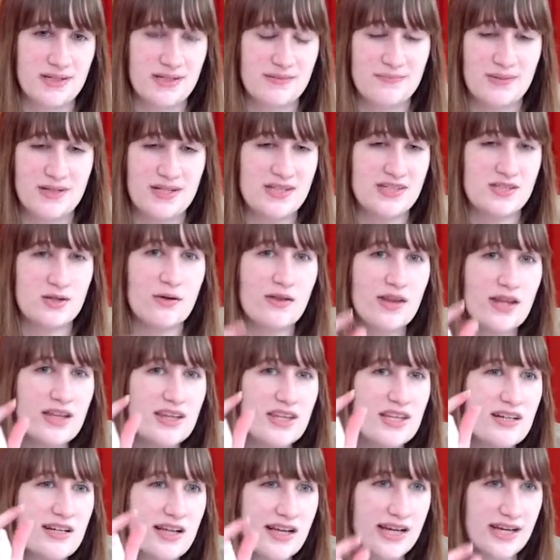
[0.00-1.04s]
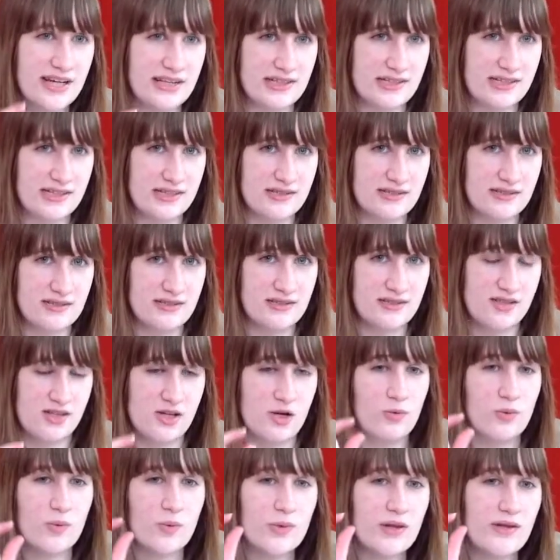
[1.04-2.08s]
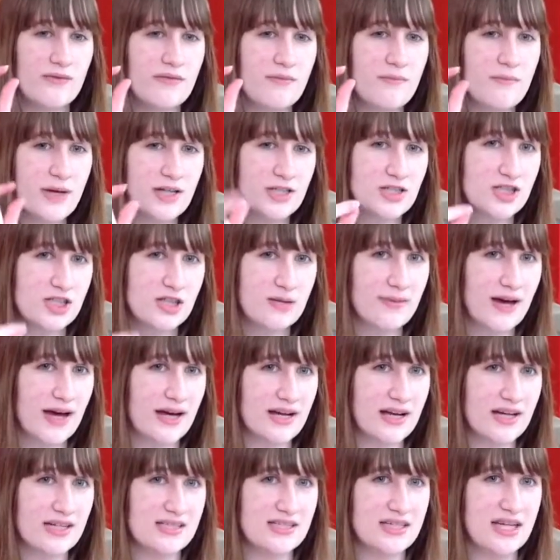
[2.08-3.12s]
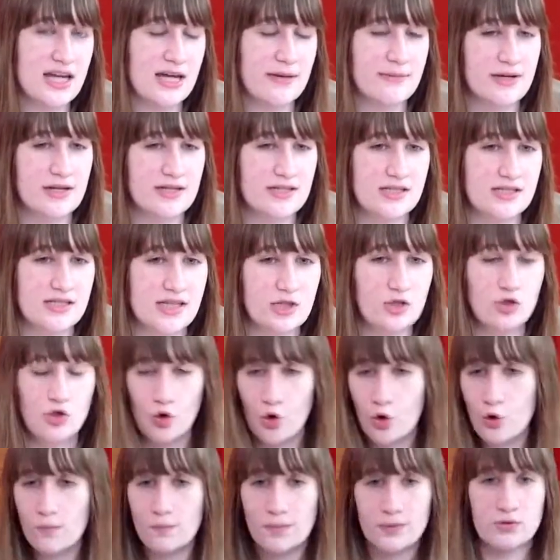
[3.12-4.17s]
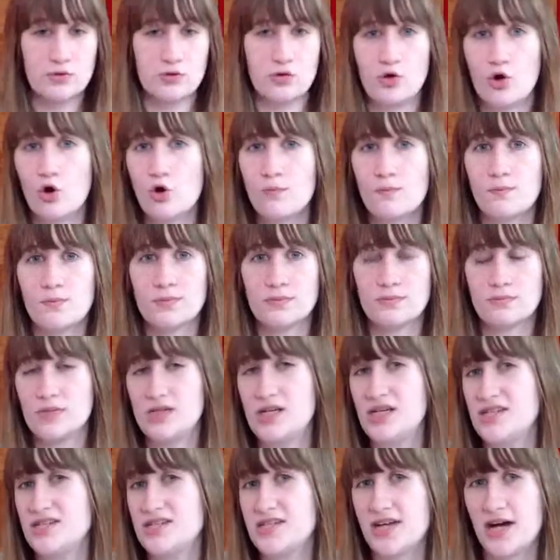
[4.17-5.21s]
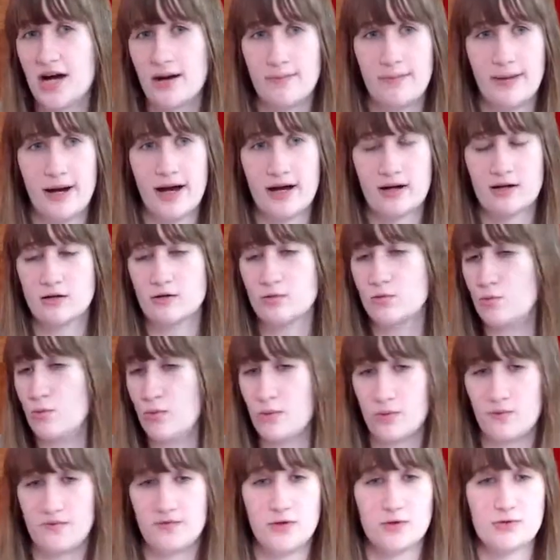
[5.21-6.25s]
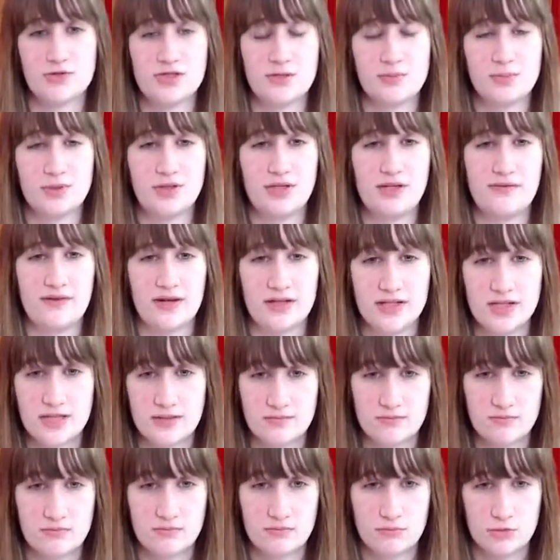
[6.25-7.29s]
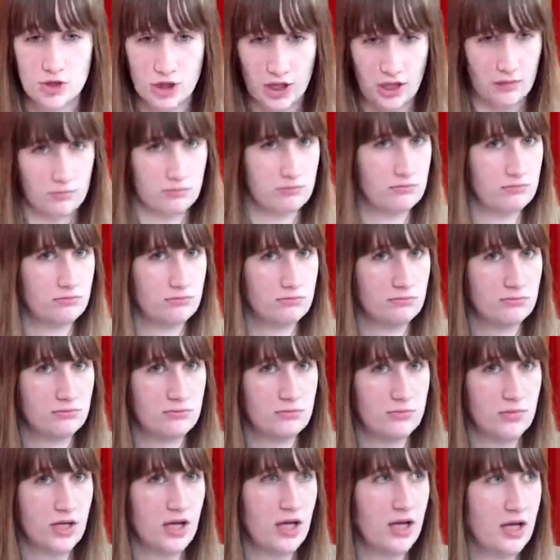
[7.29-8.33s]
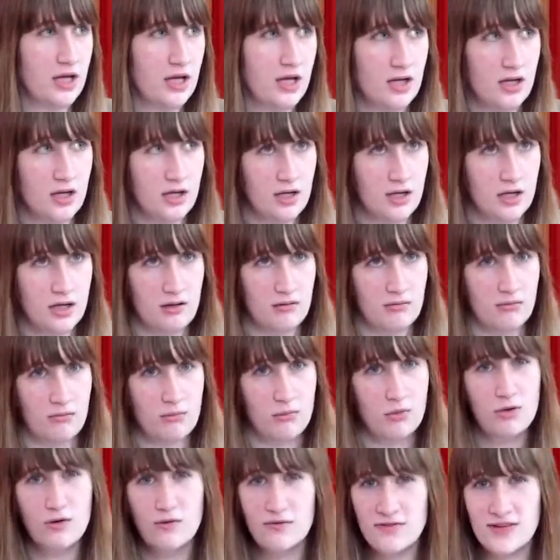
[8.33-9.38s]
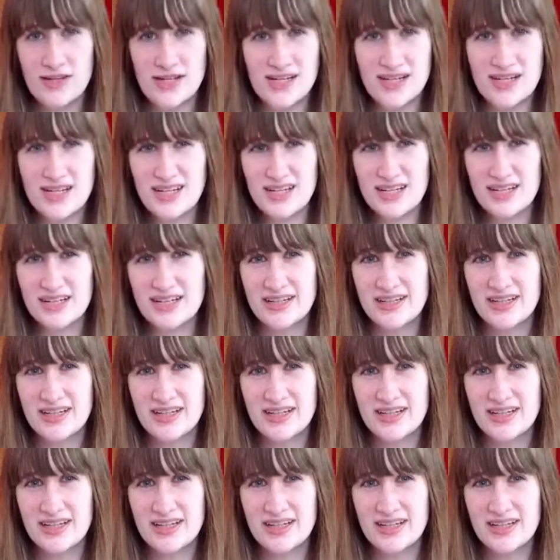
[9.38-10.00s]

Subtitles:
But it's only a little hint. No one will even mention the bad guy's name because it's like, nope, nope, he's not back. We refuse to believe it. Shut up. Movie?